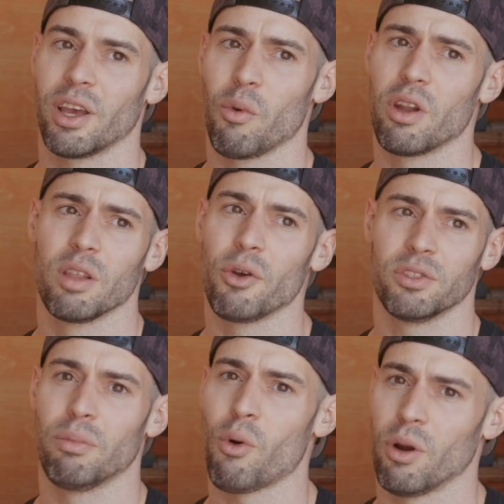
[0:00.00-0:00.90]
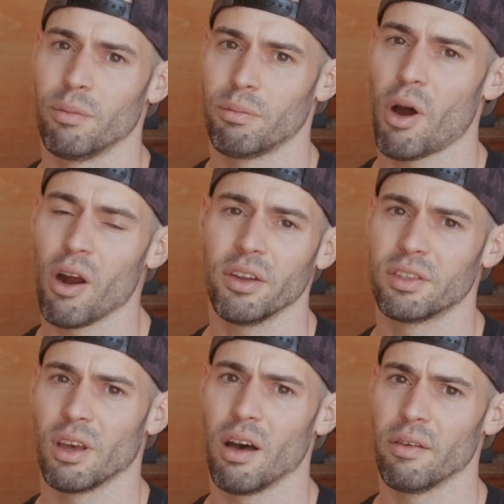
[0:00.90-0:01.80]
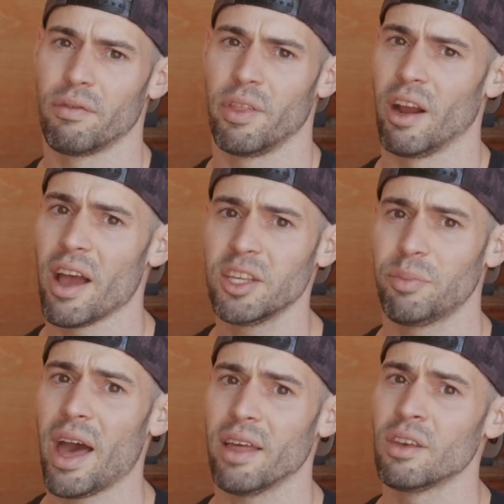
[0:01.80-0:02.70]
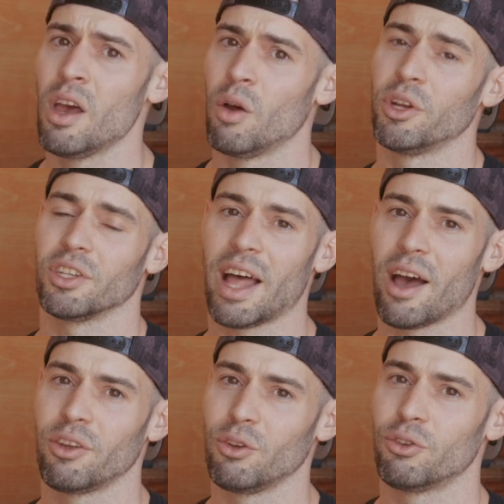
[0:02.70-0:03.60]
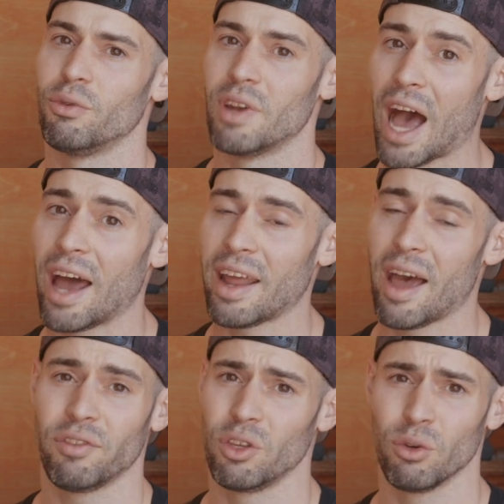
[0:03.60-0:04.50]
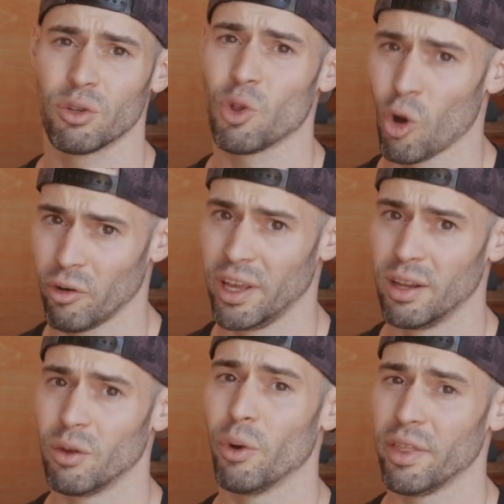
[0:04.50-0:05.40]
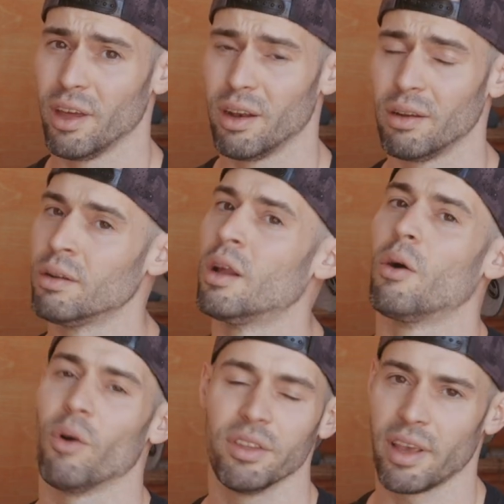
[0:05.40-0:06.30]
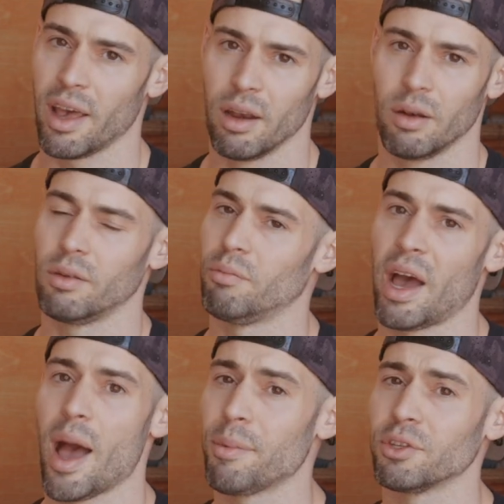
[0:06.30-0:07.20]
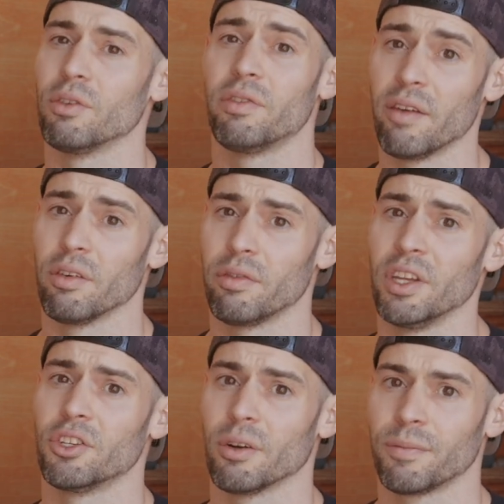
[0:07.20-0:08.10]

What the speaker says: like one of the most important parts of their ice baths, which allow you to not have to use chlorine with it. Once again, my absolute favorite feature.